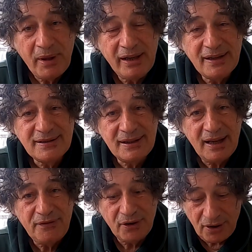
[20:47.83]
Yes, and
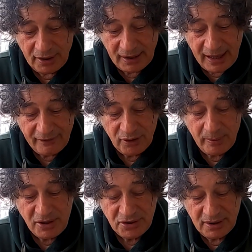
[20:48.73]
I forgot, I have to
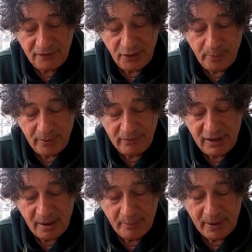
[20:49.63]
mention a few
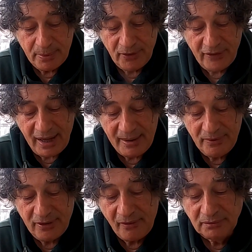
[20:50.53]
young people's names
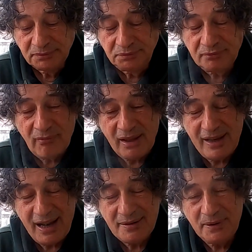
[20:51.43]

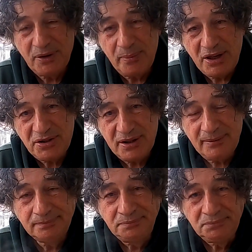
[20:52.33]
that asked me to mention
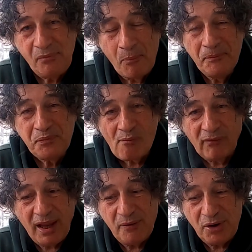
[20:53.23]
them,
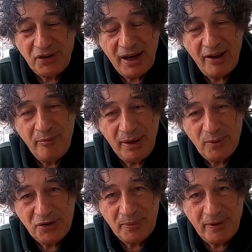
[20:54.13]
which have been
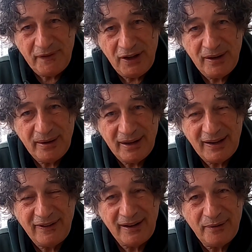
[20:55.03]
watching my video and they
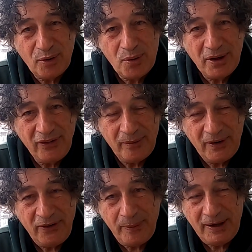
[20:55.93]
said they were cooking some
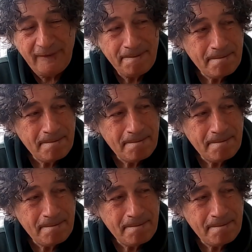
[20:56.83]
recipes.